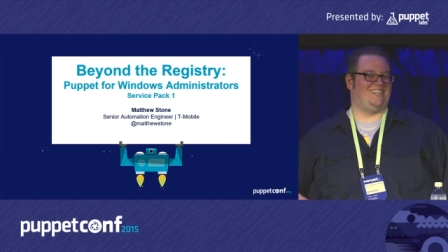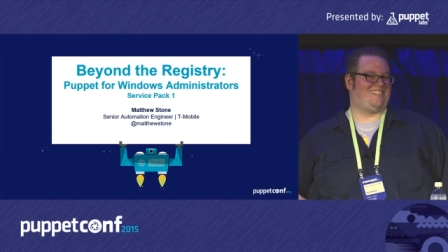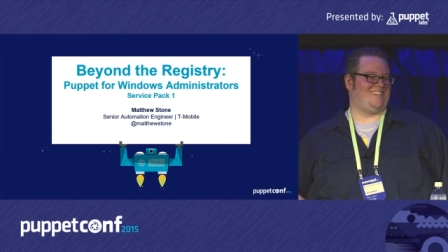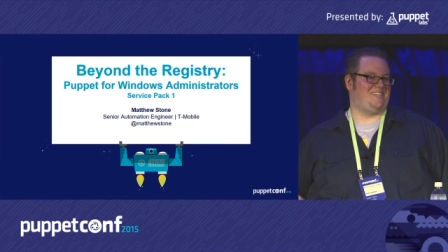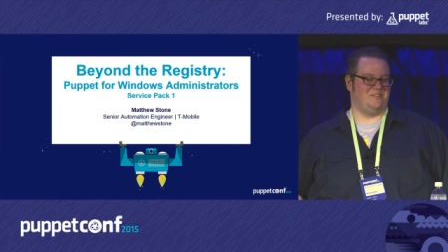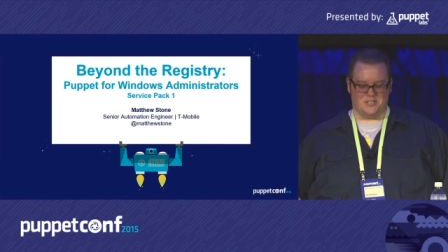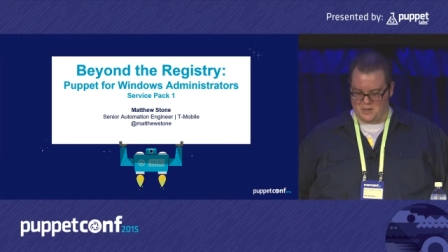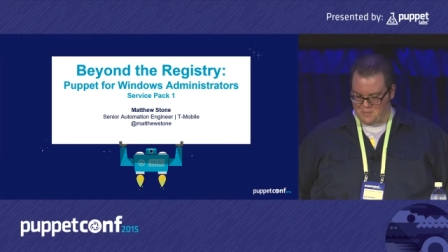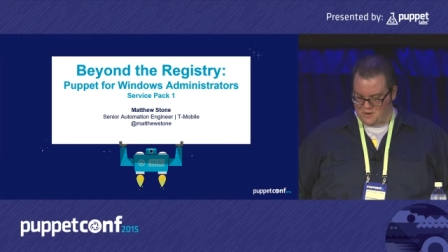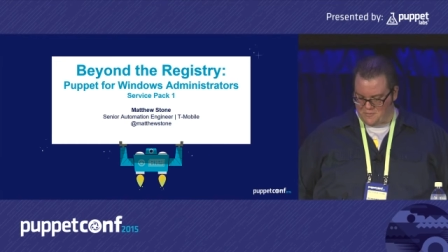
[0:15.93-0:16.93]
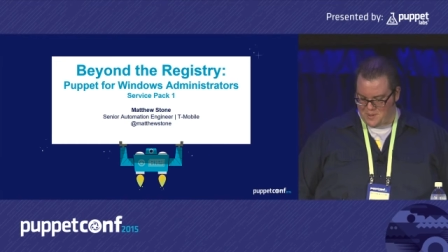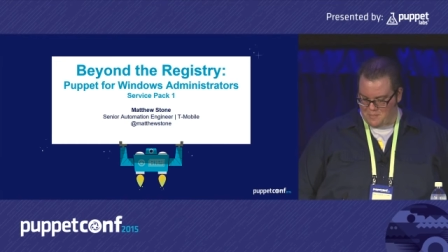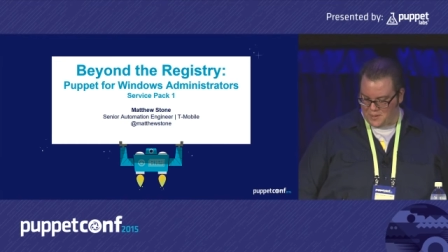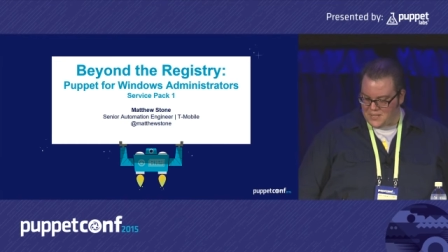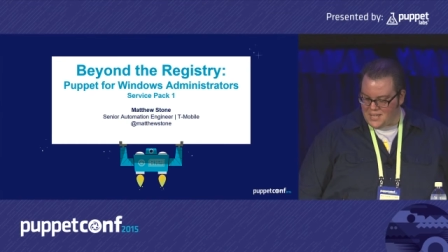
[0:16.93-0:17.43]
that's a huge number of
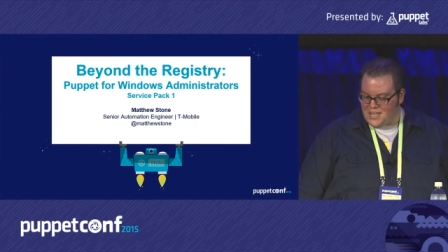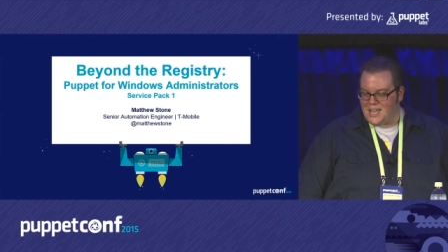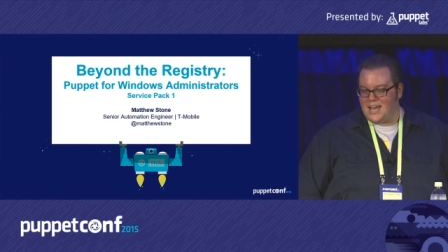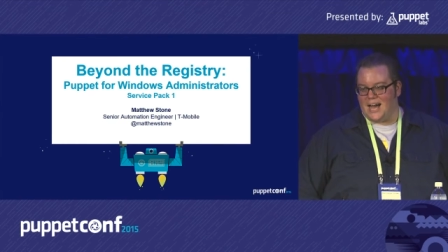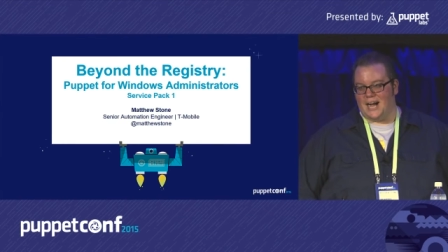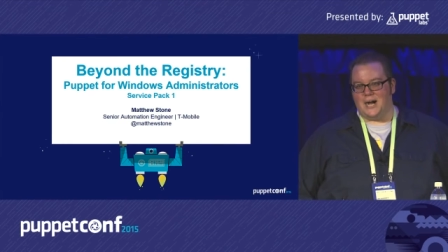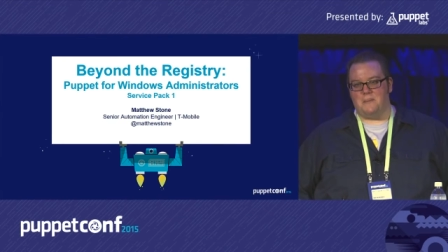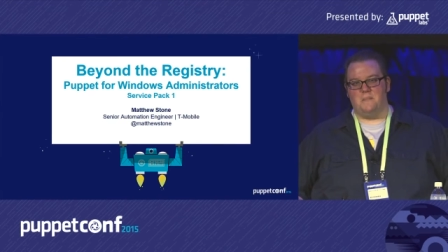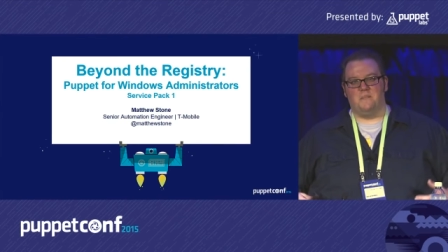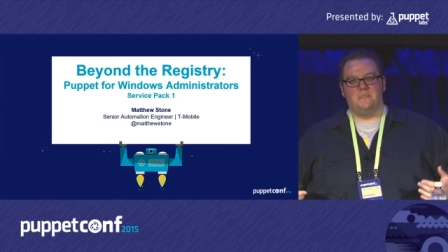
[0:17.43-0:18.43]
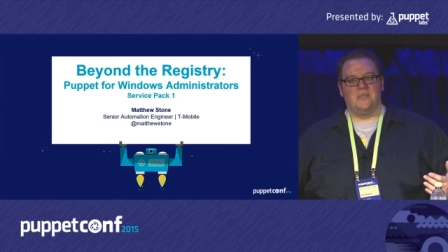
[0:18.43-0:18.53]
people. Um,